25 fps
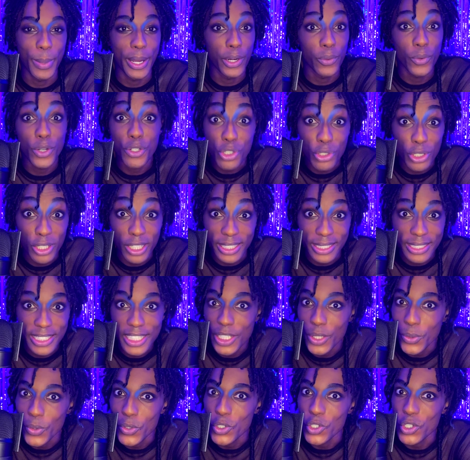original
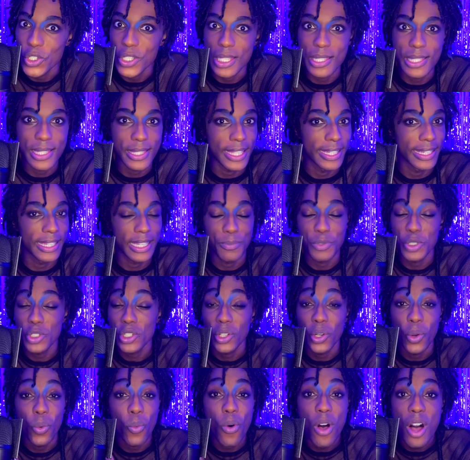idea was just I'm just
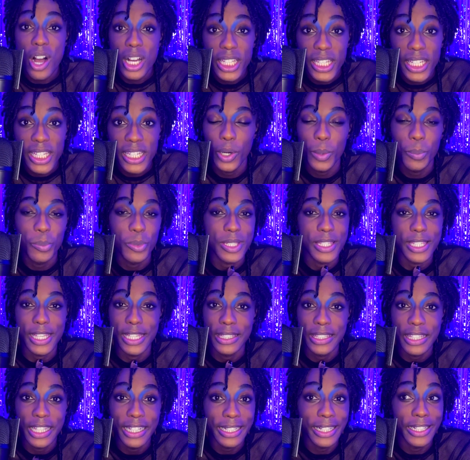gonna walk in,
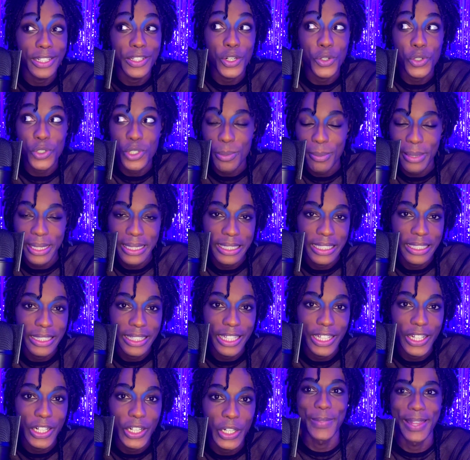pretend like I know somebody in
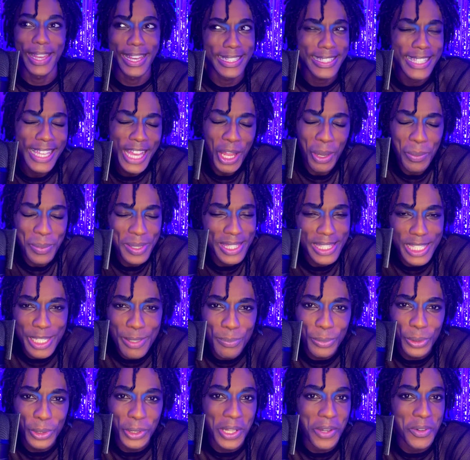there, and yeah, it'll be
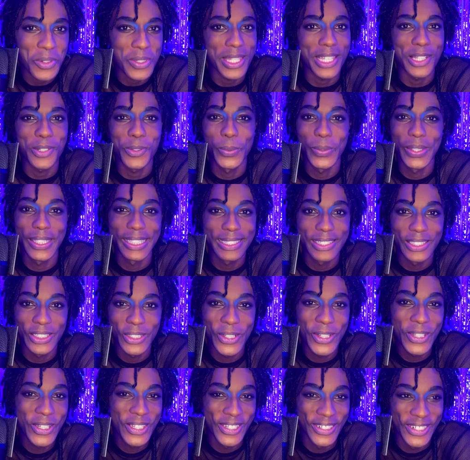simple. I was really
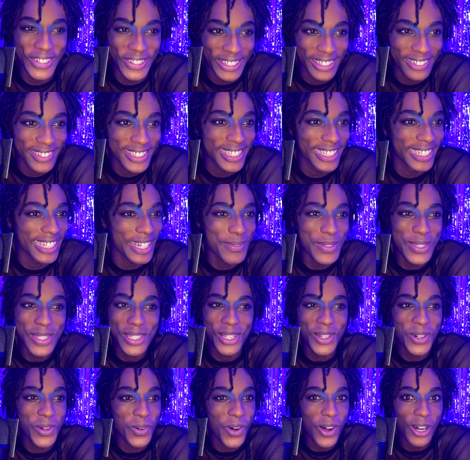delusional. I was I'm just
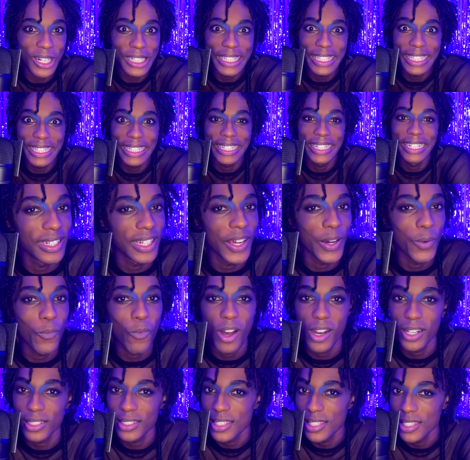gonna walk in. I
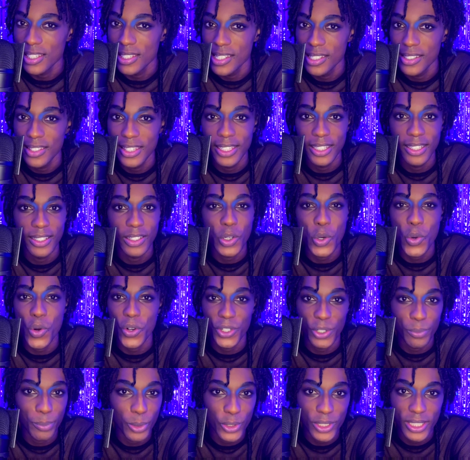walked to the
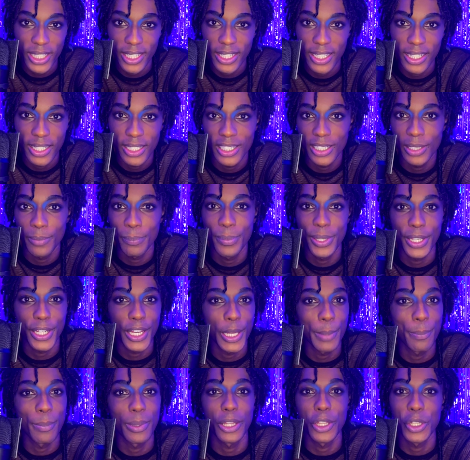corner bodega to pick
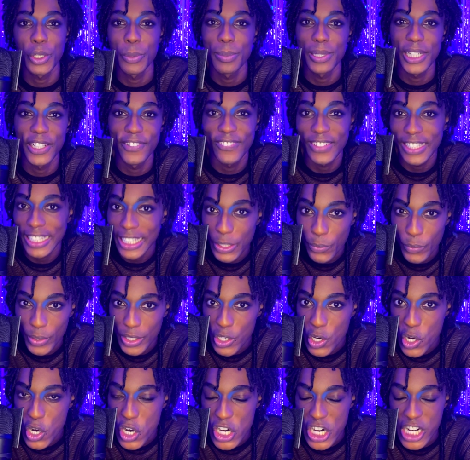up a little bit of
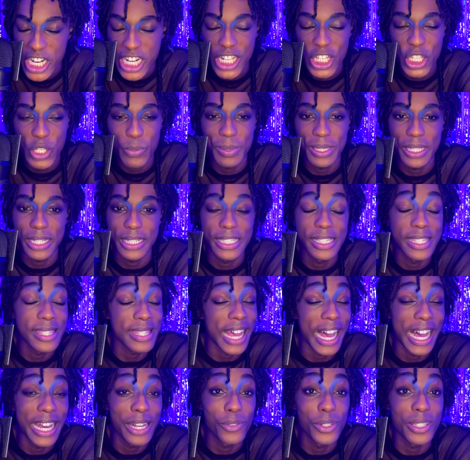liquid courage
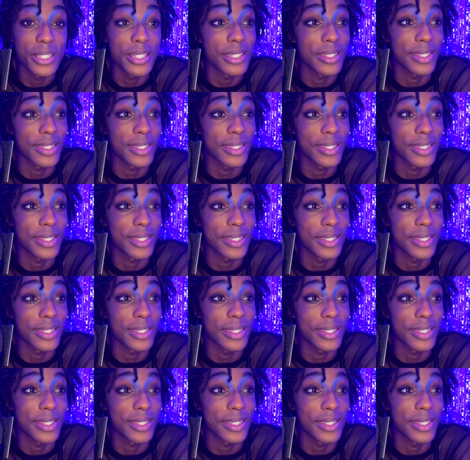because I was